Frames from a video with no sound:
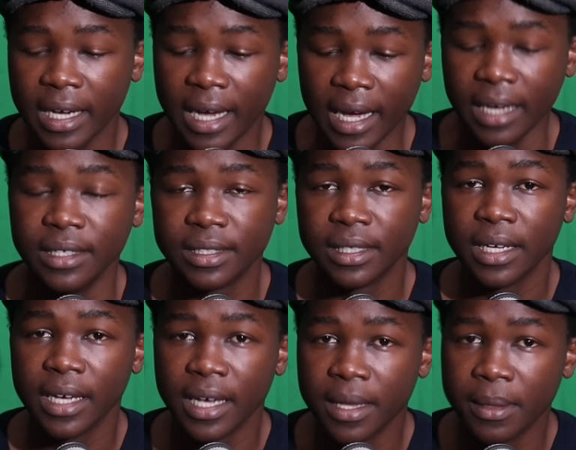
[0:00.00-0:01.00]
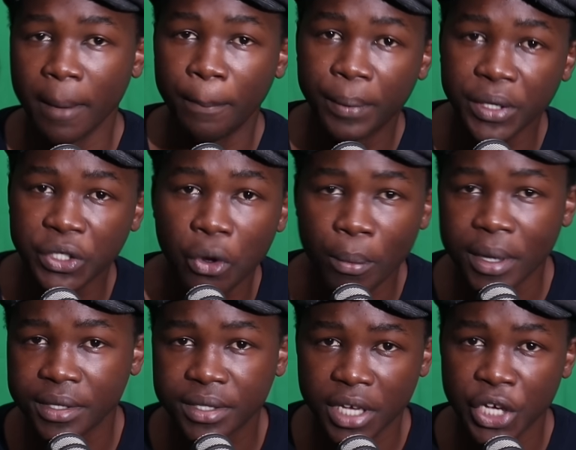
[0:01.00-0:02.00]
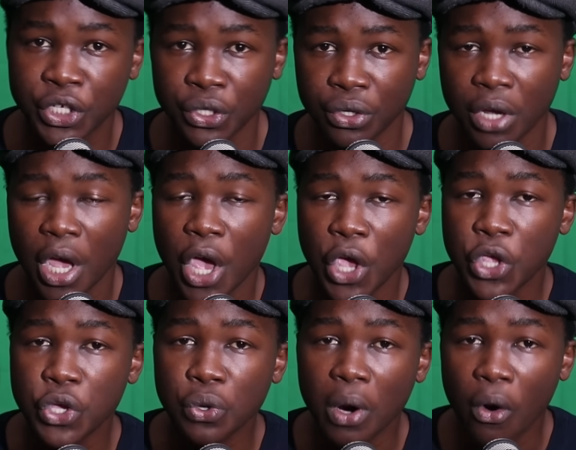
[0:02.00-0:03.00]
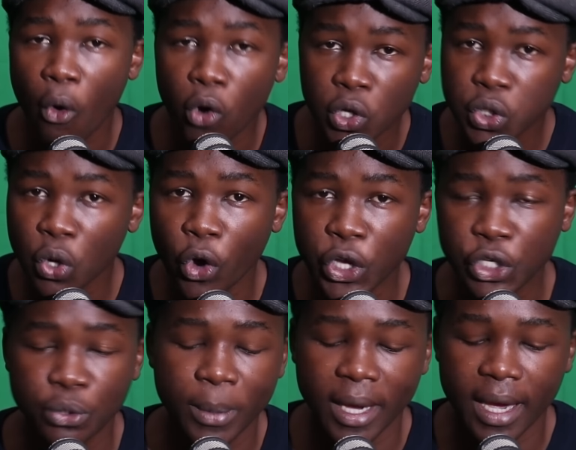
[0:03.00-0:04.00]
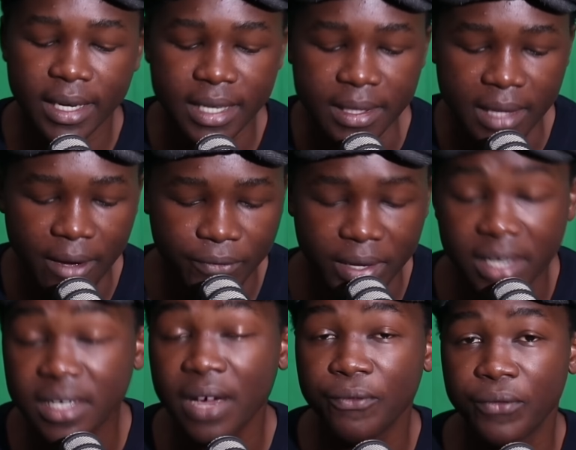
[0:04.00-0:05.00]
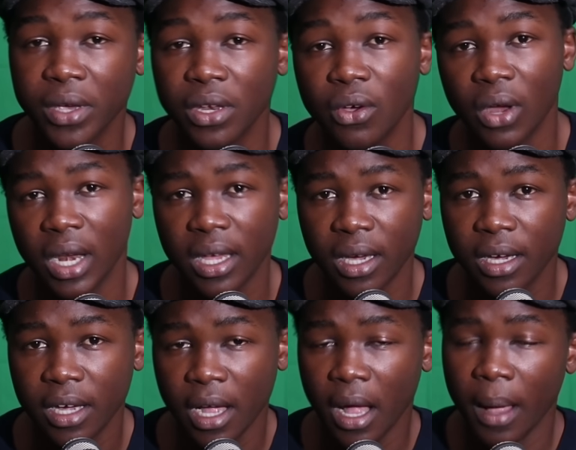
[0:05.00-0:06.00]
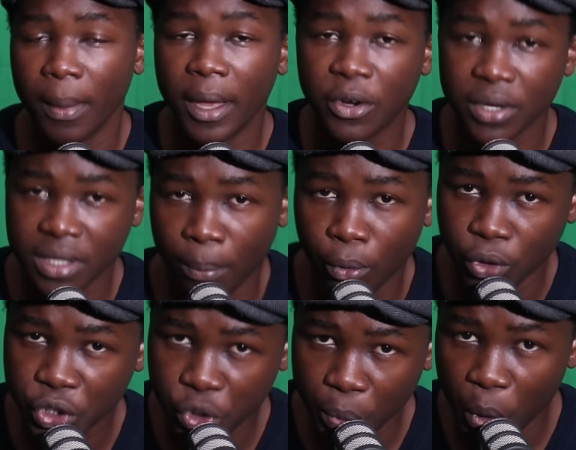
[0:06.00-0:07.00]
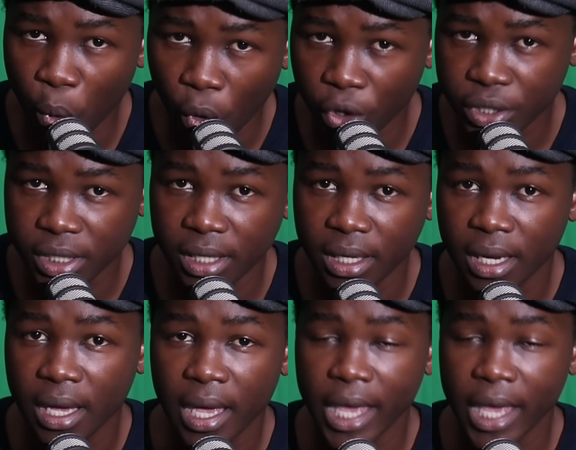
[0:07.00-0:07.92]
And in the pinned comment section, you are also going to be getting the Vieta video link that you're supposed to be watching.